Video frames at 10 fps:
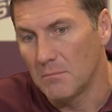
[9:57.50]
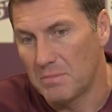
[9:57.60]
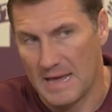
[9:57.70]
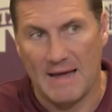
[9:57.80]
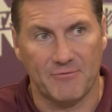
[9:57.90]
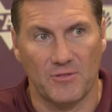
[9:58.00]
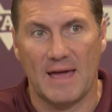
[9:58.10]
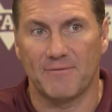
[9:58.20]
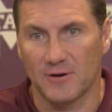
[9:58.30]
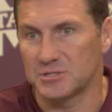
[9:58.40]
But after
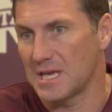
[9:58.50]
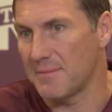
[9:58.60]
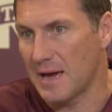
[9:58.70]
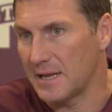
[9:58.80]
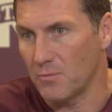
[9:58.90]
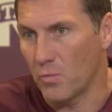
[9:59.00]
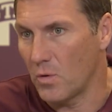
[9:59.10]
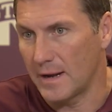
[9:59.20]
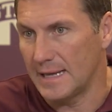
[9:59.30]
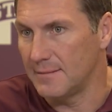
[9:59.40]
that first game, I didn't
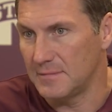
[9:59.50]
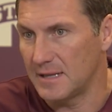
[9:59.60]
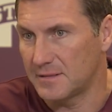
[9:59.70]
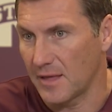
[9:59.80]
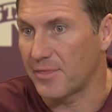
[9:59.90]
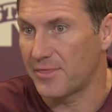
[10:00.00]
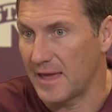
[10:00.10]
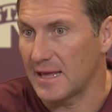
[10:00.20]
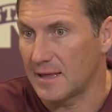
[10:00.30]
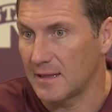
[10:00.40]
want him to
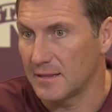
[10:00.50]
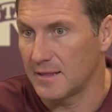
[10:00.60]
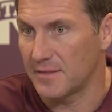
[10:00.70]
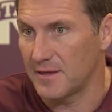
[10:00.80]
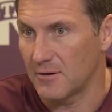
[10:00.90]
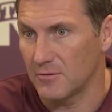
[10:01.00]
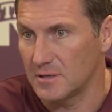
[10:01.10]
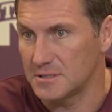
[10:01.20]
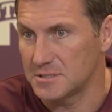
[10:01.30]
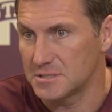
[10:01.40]
think that there
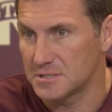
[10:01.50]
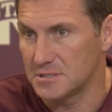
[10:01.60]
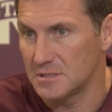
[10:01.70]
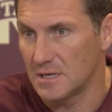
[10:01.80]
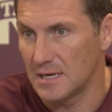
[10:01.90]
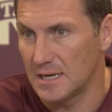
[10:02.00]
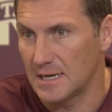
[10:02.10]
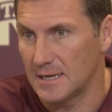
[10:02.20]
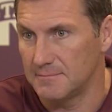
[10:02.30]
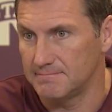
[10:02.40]
was
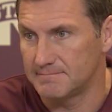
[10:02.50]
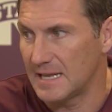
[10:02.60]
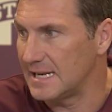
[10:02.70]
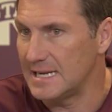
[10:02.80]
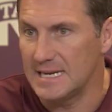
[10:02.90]
that he